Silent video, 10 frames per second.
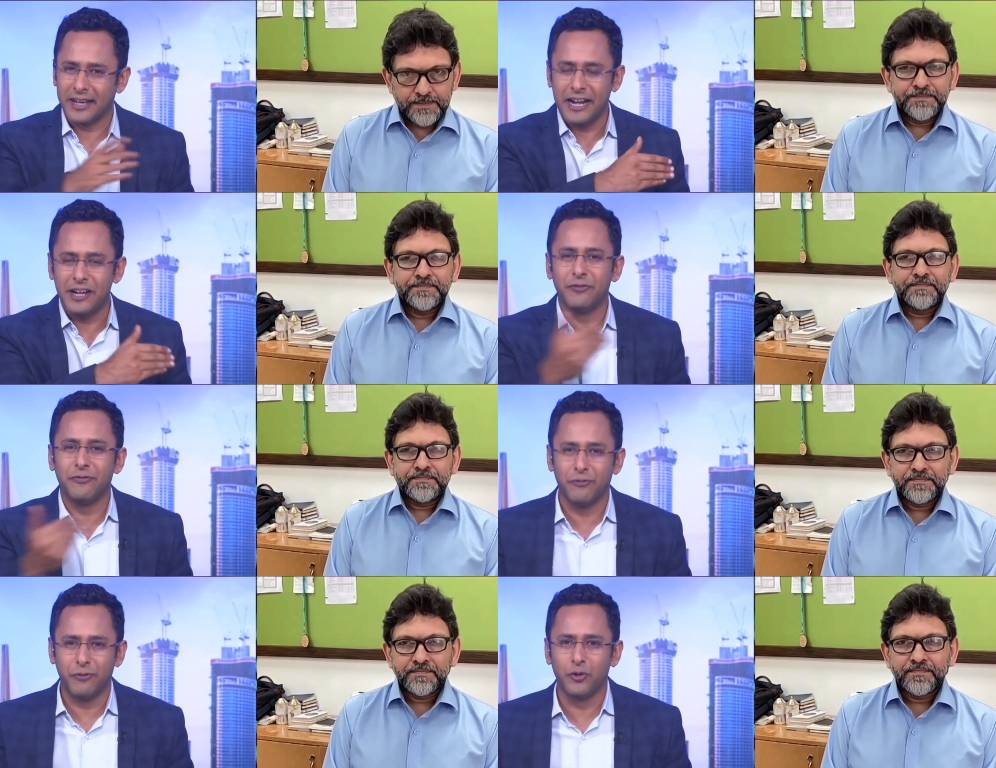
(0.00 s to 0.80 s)
Speaker 1: the
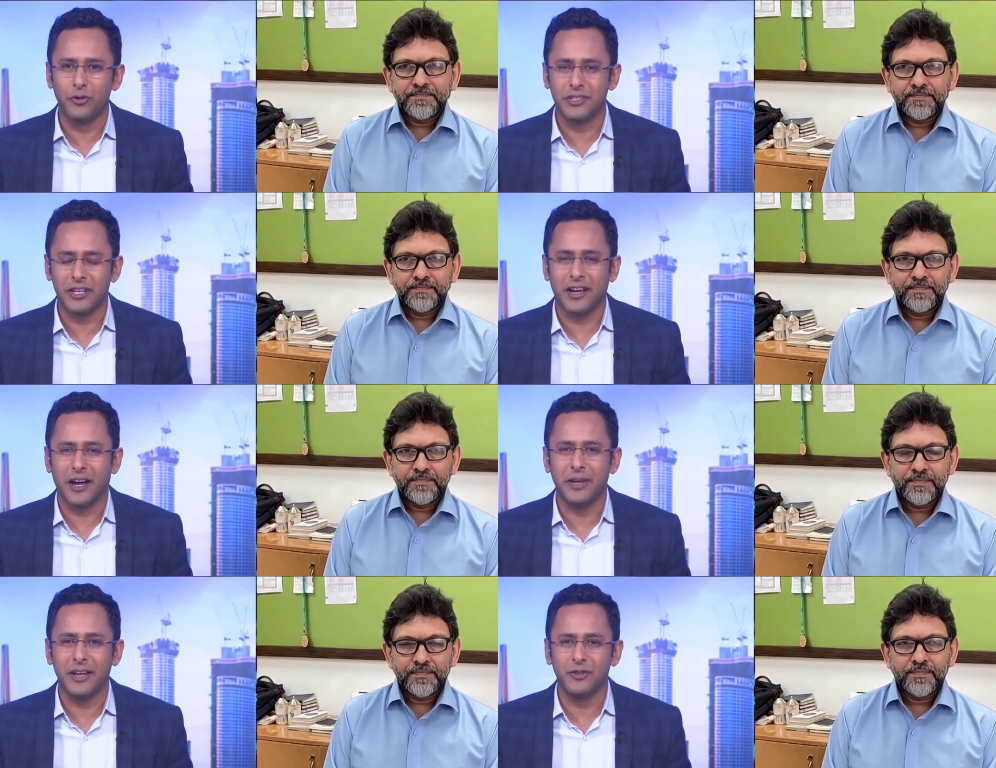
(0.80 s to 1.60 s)
kind of flows
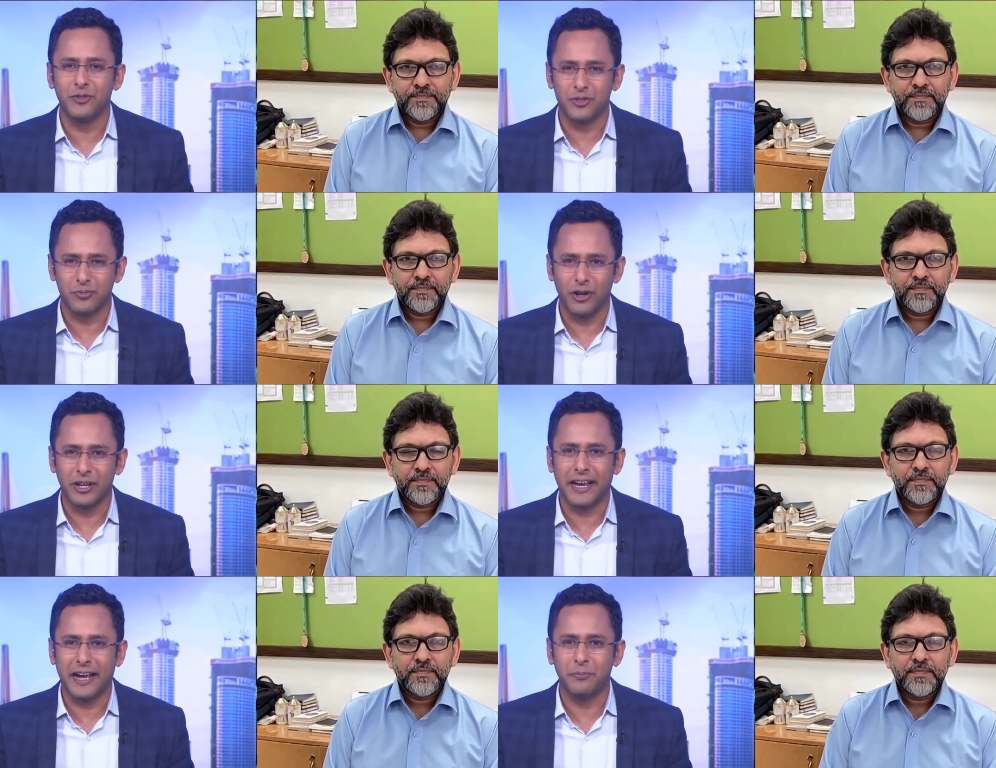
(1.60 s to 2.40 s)
that are coming into
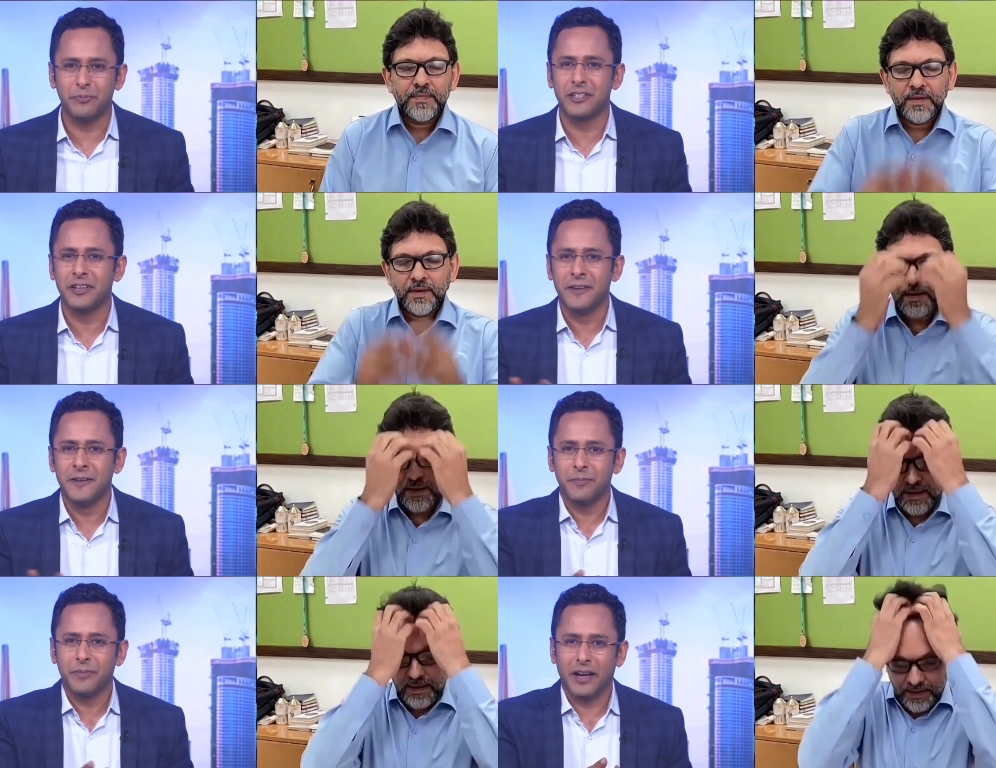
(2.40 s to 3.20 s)
small caps
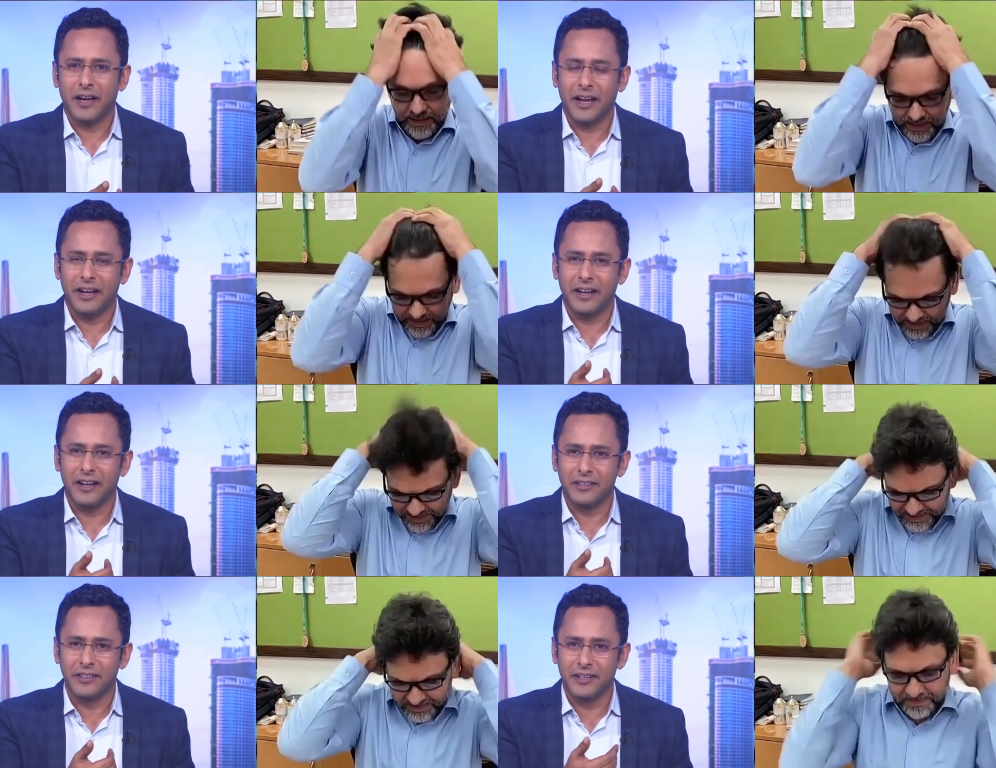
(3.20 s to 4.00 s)

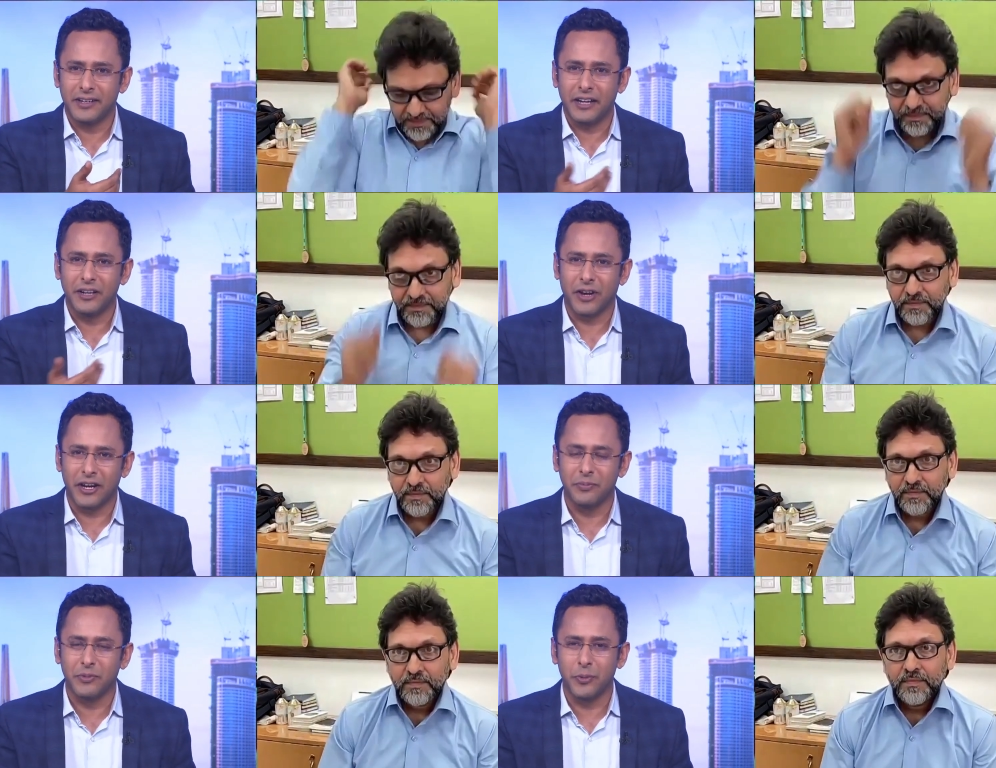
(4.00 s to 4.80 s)
and the
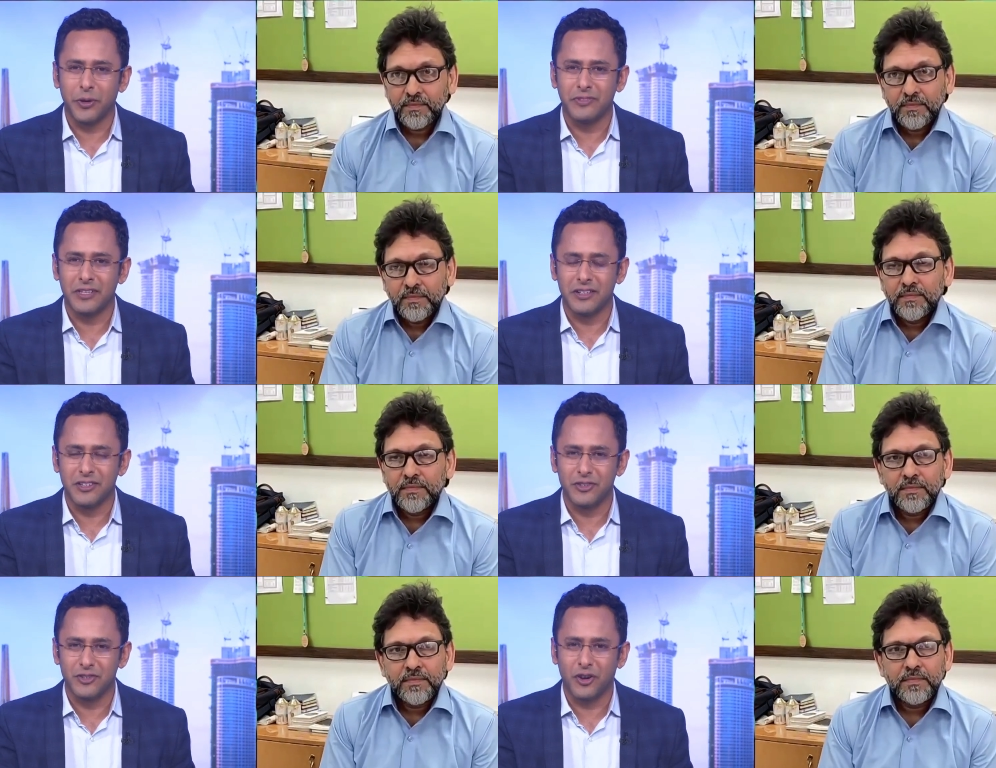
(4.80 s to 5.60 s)
kind of run-up that we've
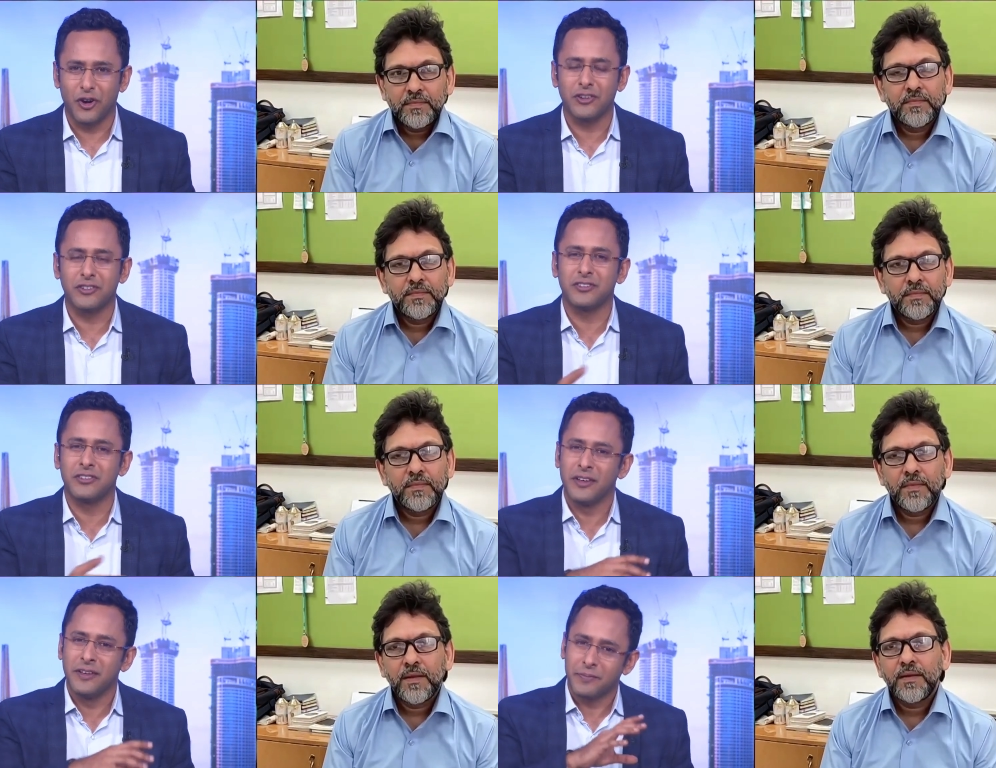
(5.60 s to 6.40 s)
seen in
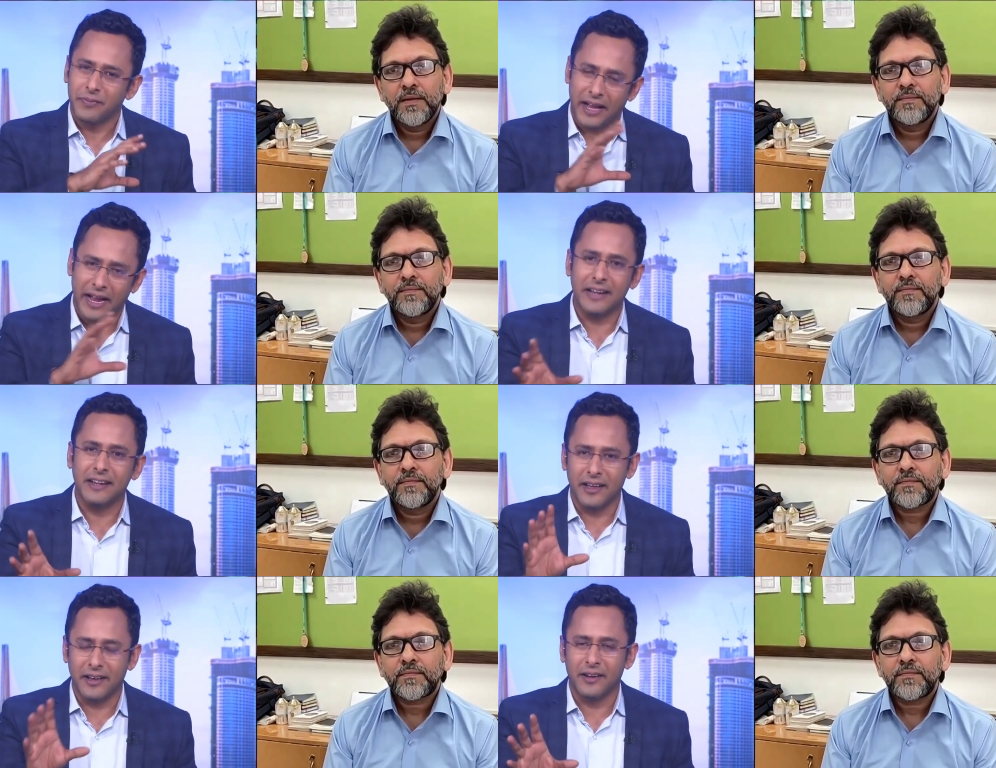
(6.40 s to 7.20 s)
stocks,
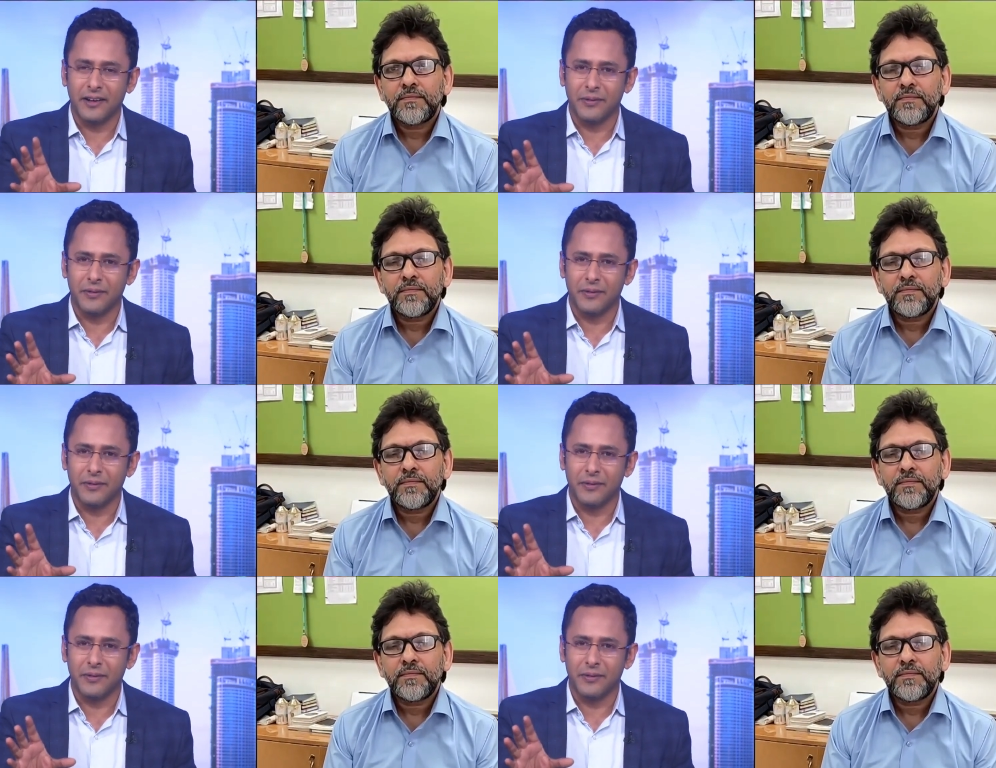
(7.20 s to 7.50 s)
and